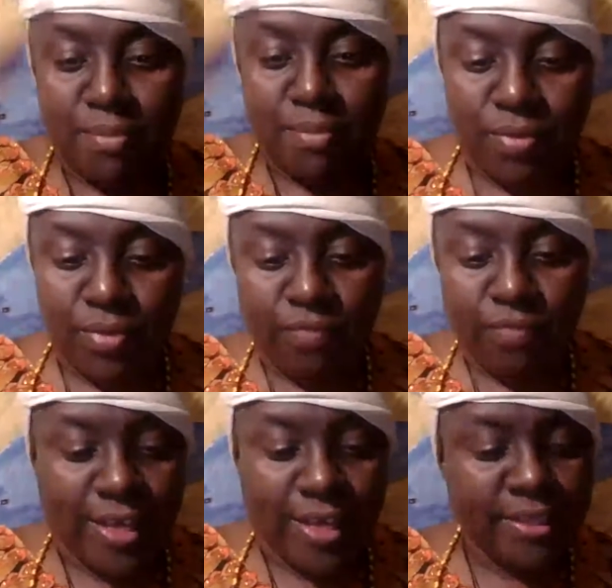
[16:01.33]

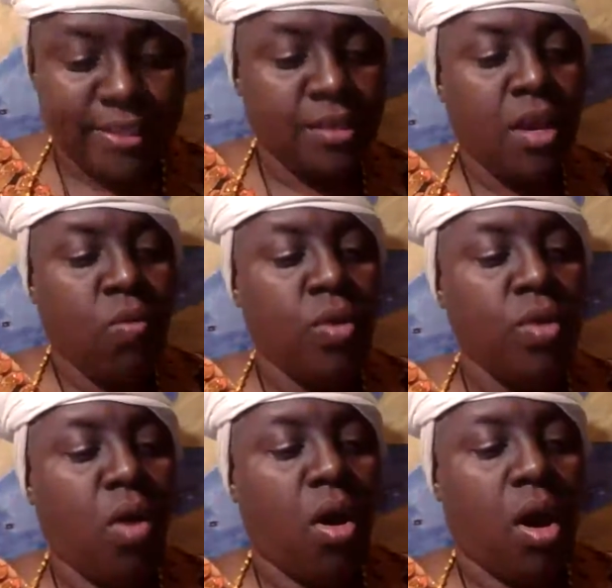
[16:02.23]
the working
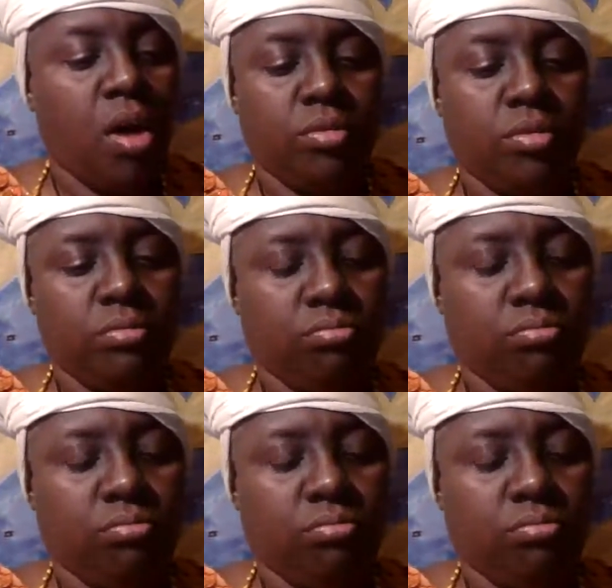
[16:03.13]
tonight, like all works,